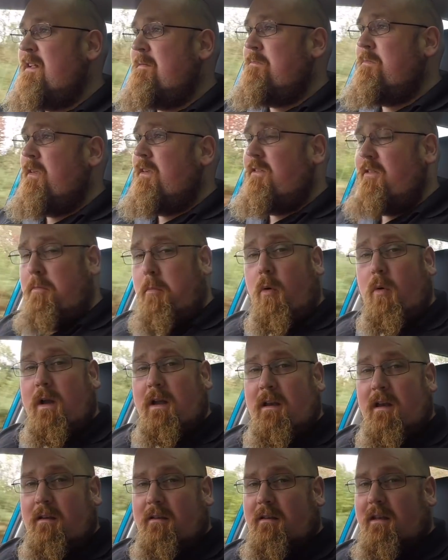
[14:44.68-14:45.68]

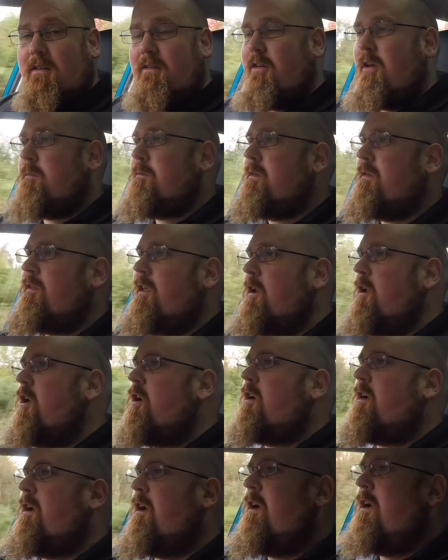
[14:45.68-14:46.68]
sportiness in terms of the
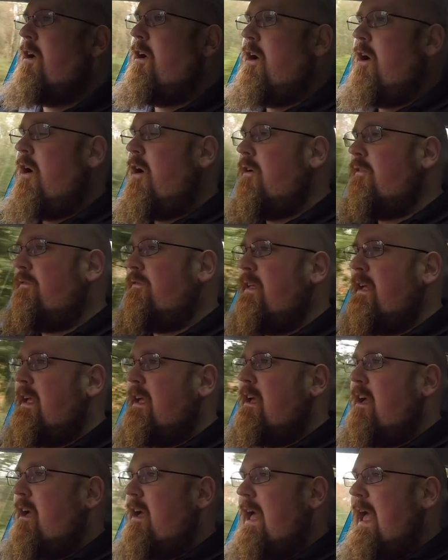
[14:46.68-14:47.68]
look of
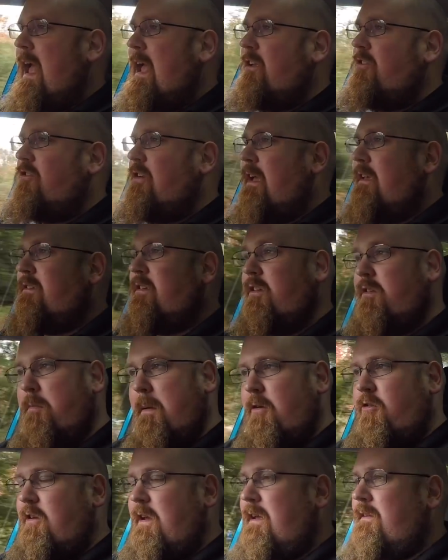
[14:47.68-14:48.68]
the HS,
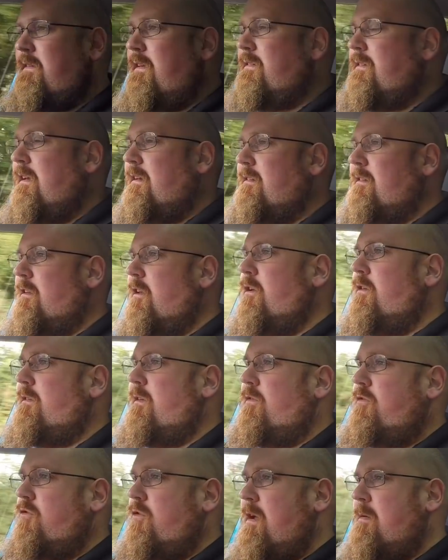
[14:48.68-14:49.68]
especially in this
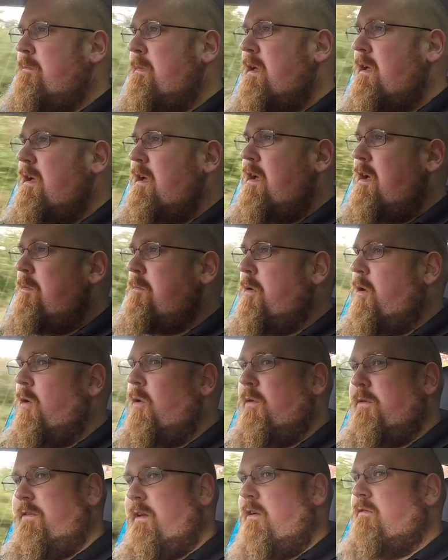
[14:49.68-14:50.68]
exclusive trim, but
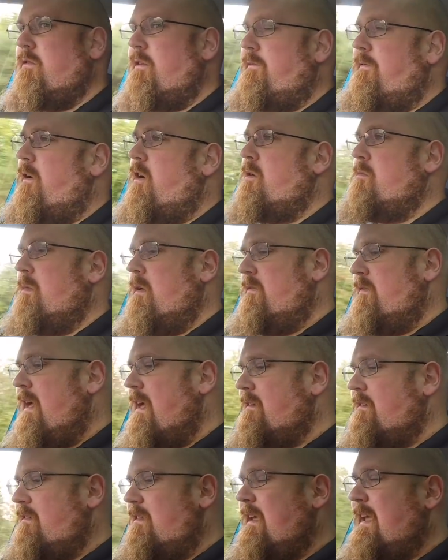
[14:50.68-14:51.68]
also refinement.
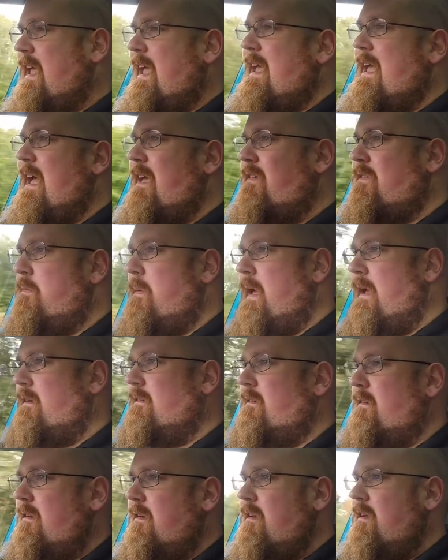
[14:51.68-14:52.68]
That's the key
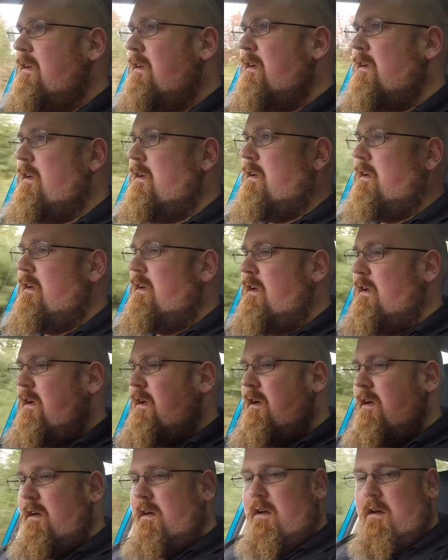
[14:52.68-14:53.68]
aspect.
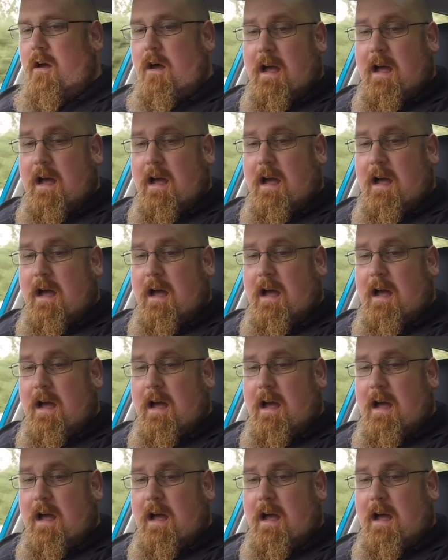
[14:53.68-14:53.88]
I